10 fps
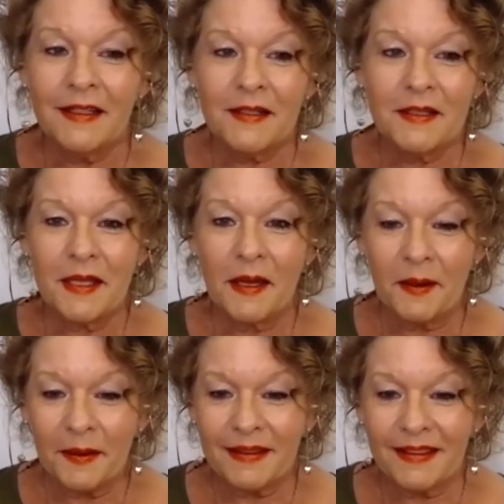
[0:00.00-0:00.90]

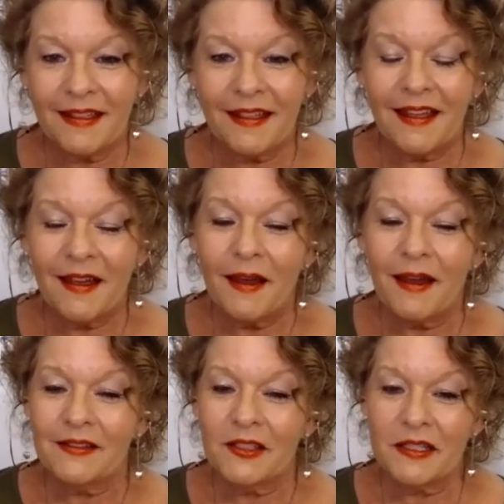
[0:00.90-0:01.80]
So
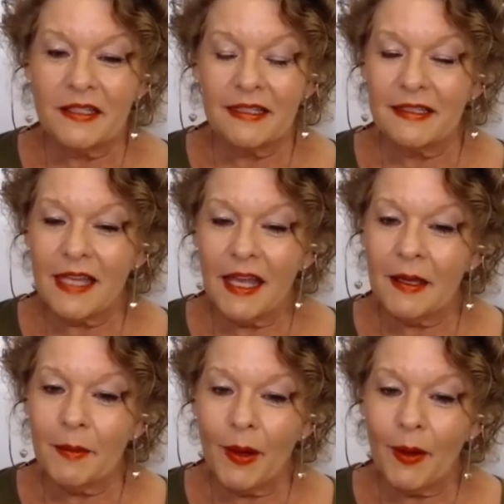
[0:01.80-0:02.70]
just take
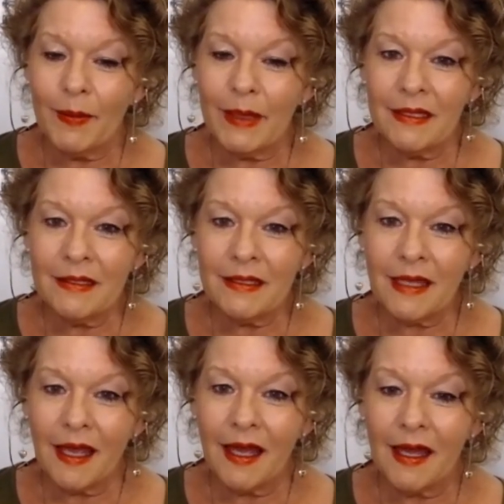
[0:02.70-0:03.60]
a moment
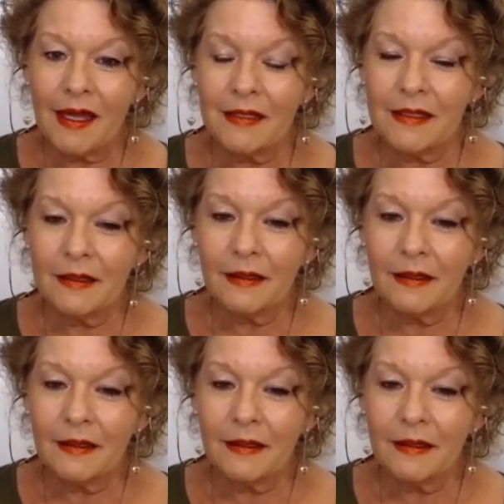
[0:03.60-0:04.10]
and